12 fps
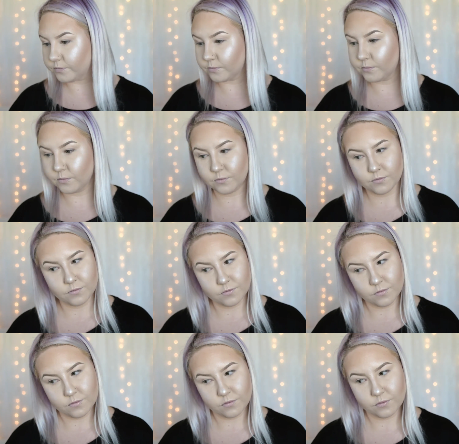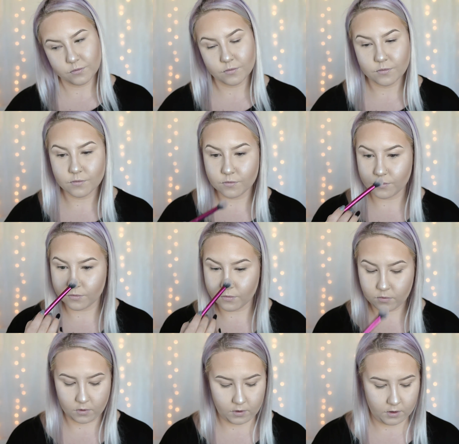
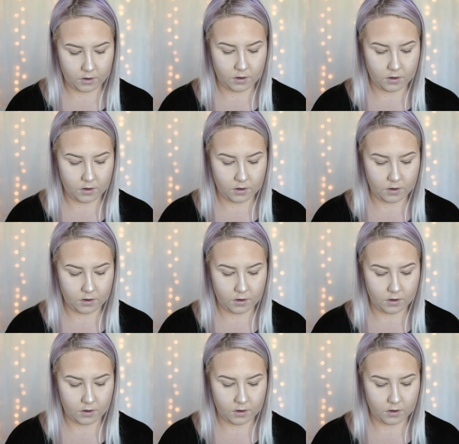No one is speaking in this clip.